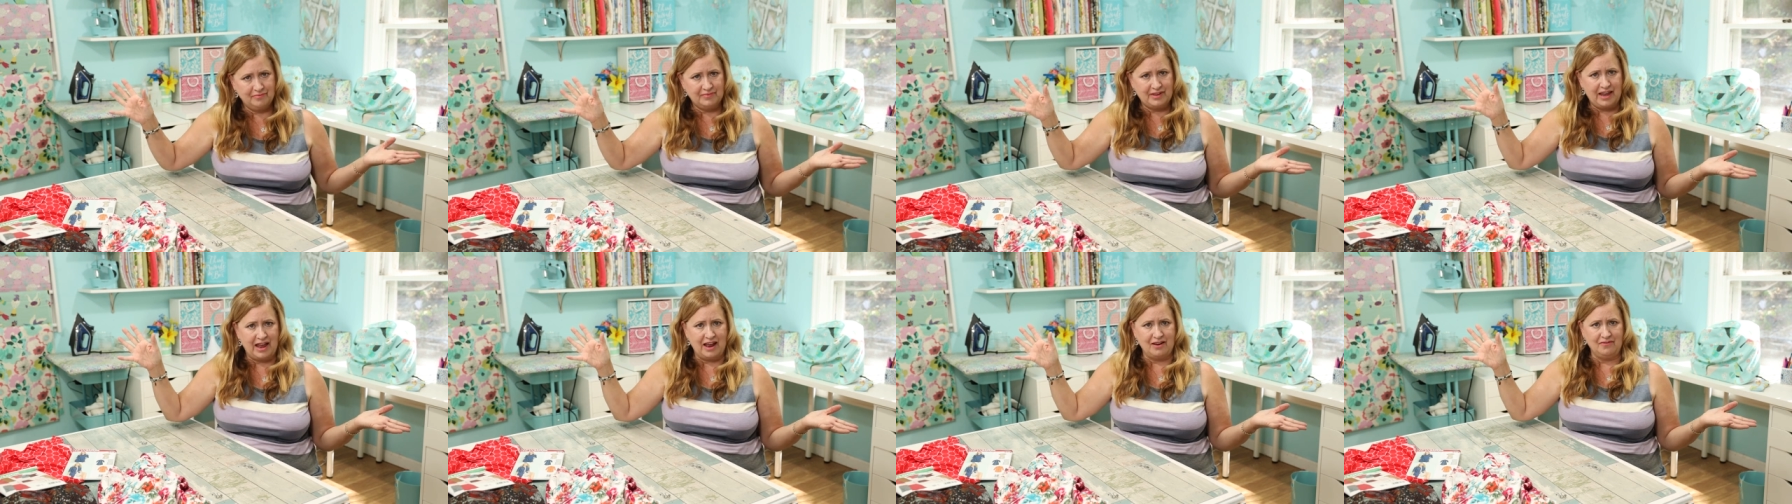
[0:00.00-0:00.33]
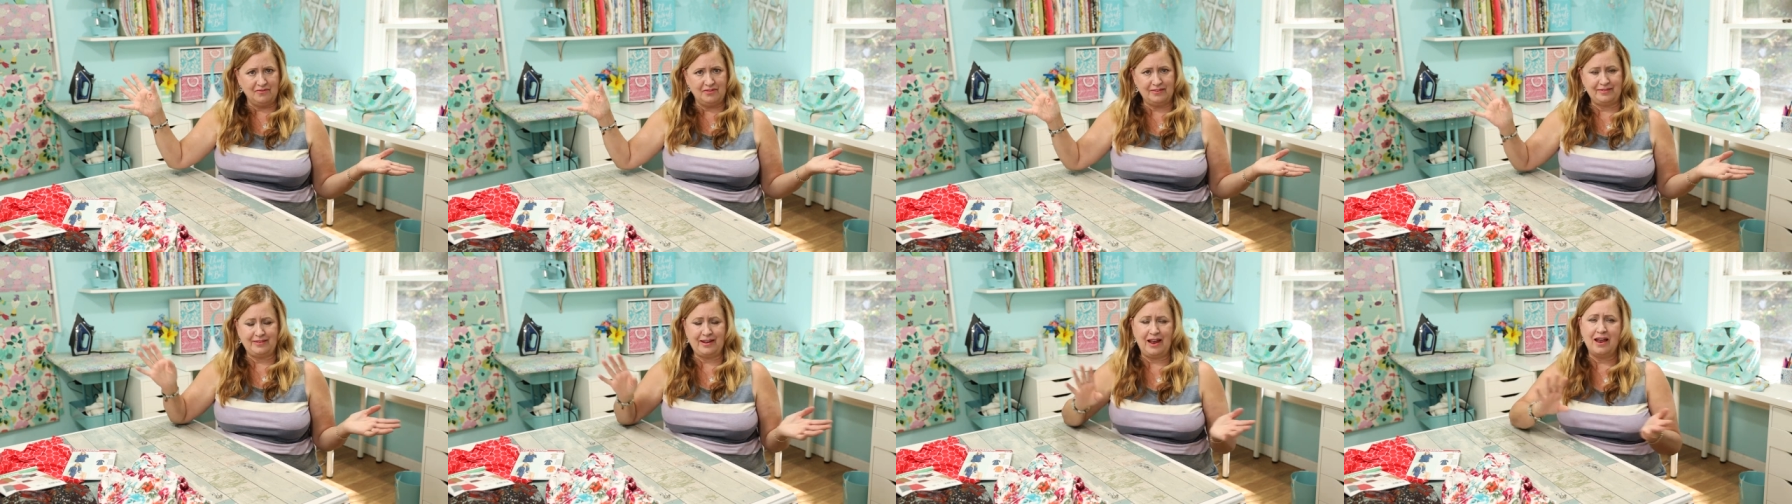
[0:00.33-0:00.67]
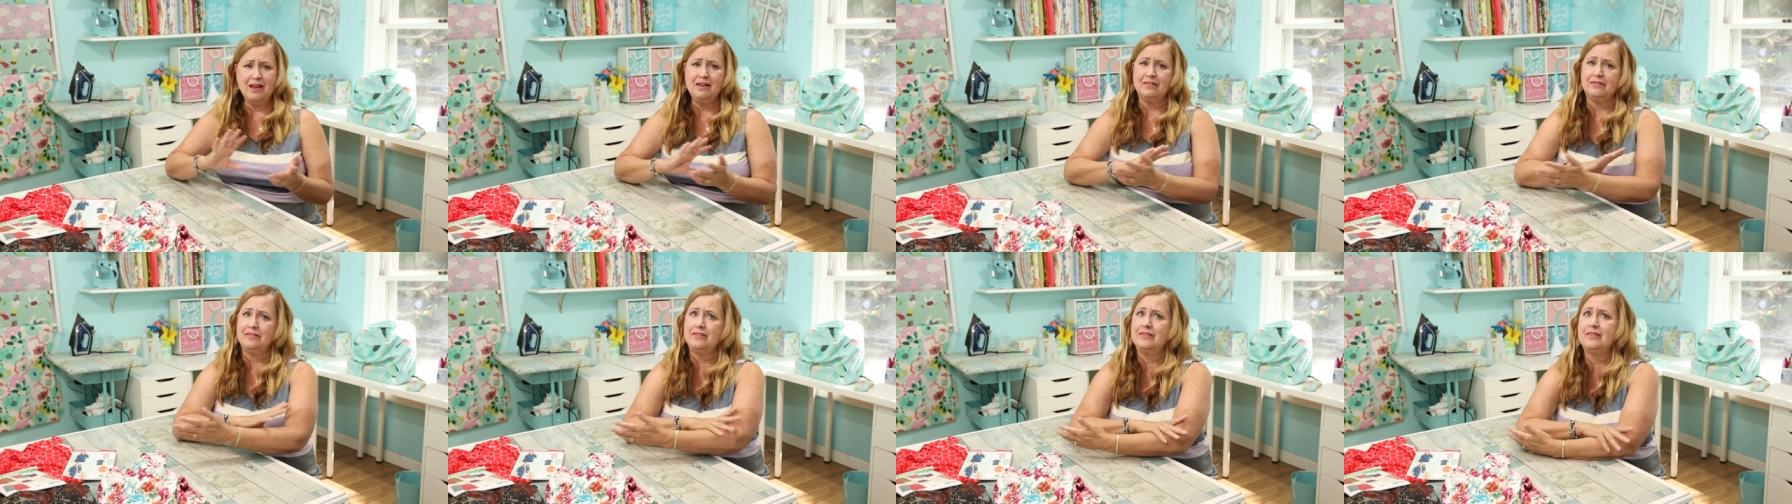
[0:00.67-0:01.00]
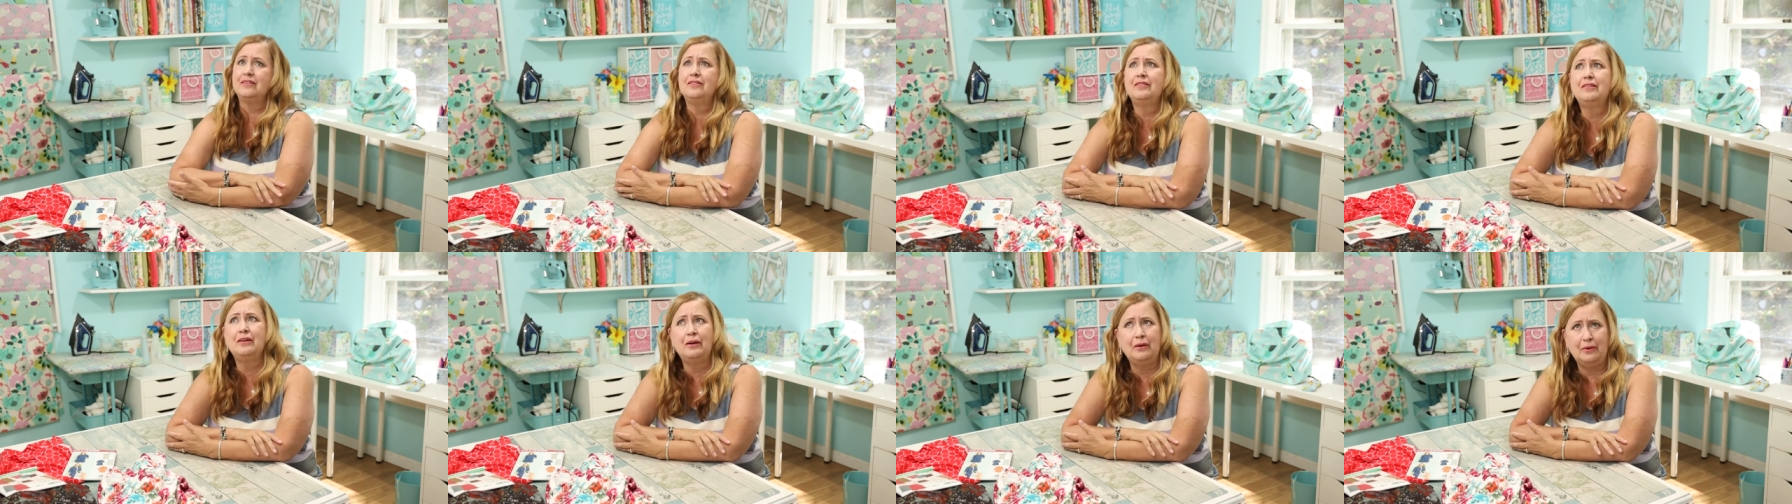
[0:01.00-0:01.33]
canvas
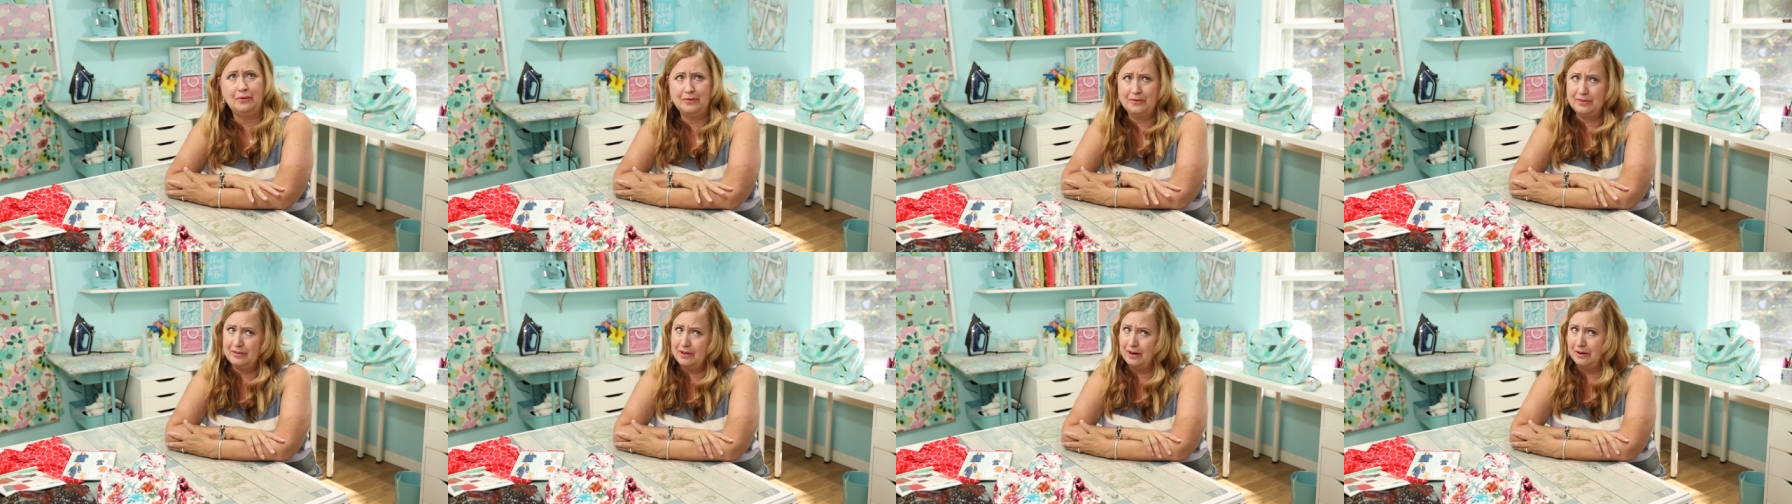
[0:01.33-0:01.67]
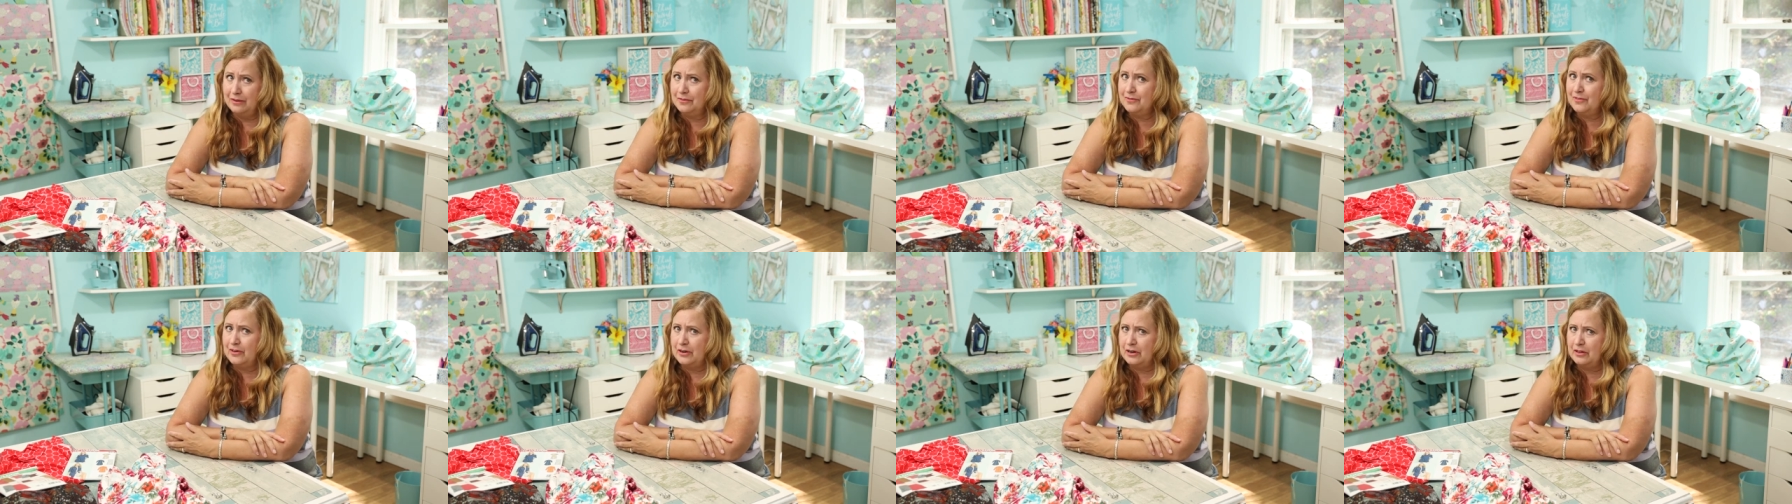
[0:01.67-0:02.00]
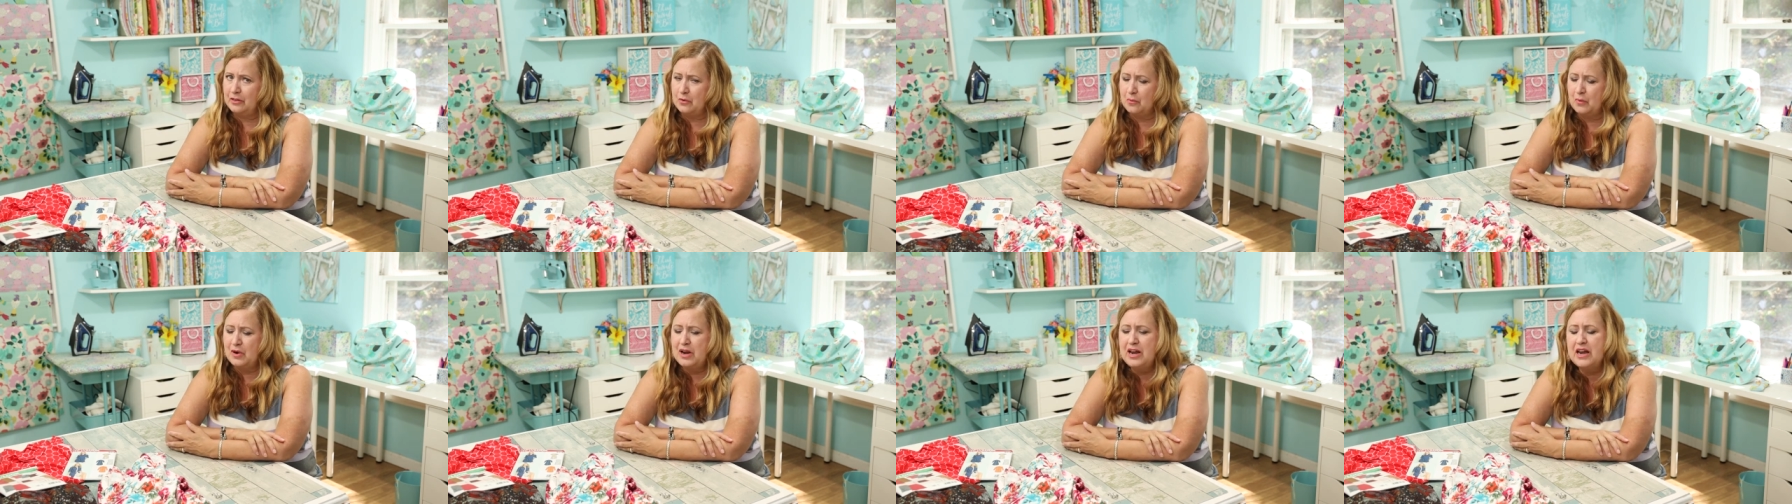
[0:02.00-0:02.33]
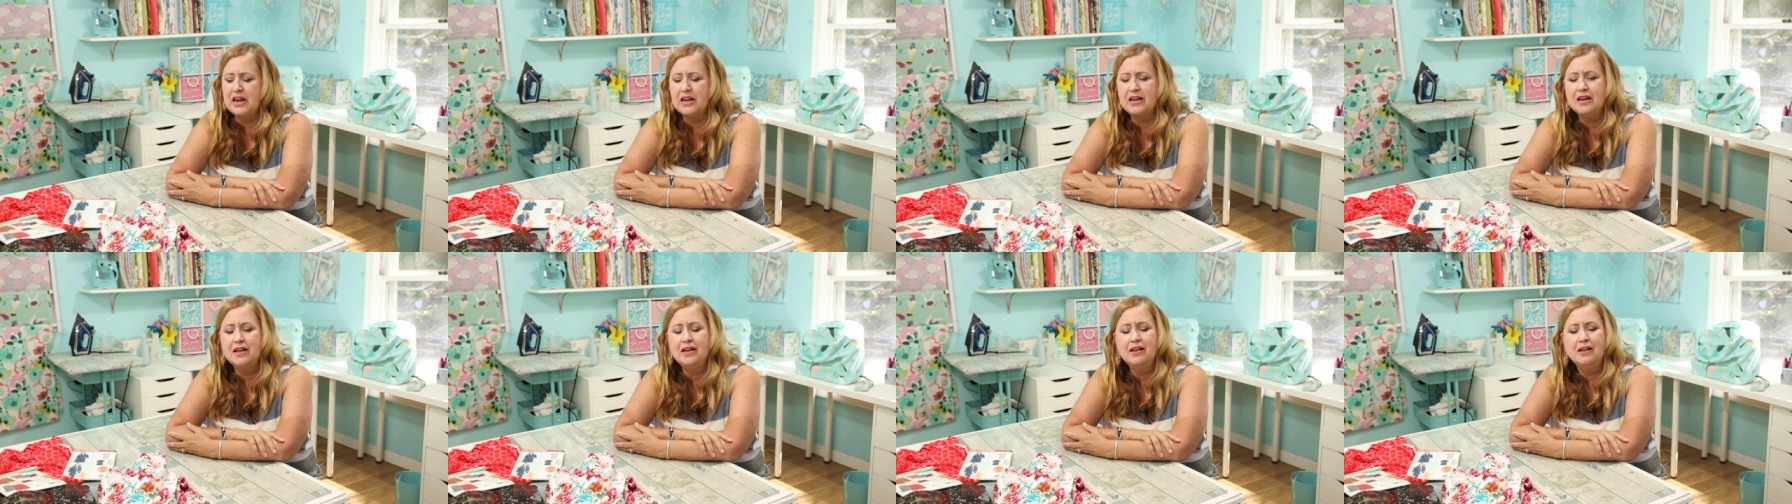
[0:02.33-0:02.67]
ends, so not as fun in the
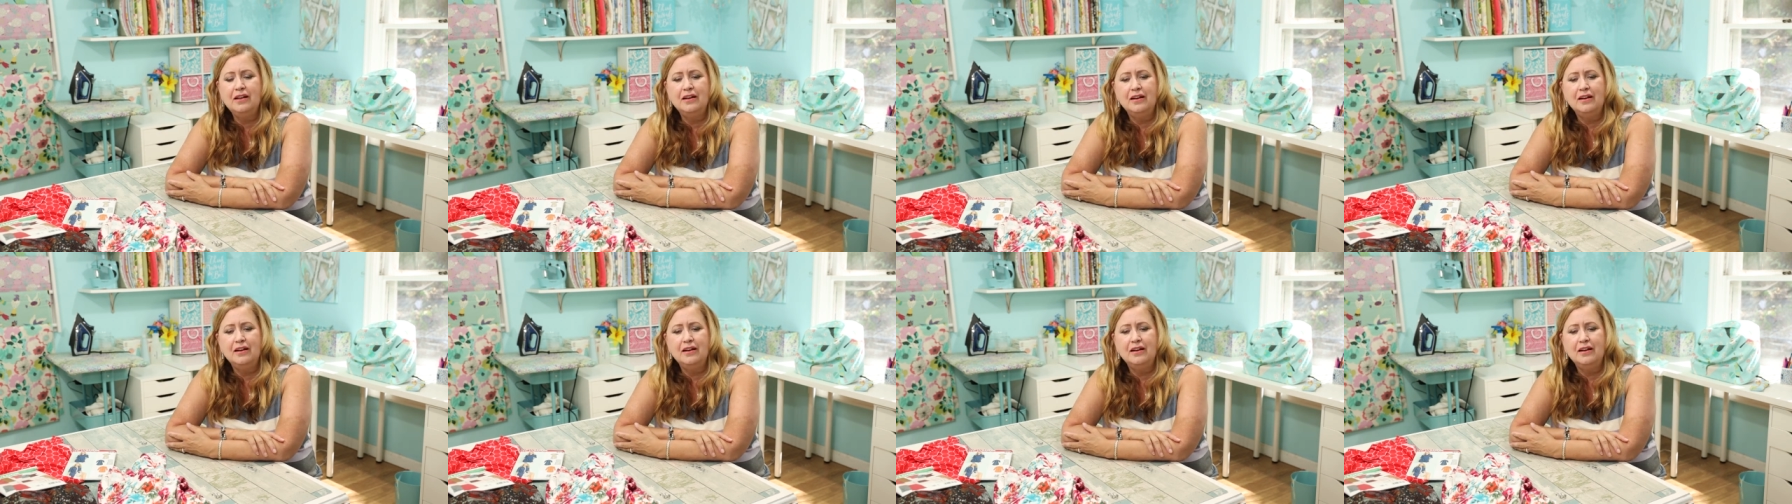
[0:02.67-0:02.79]
rain.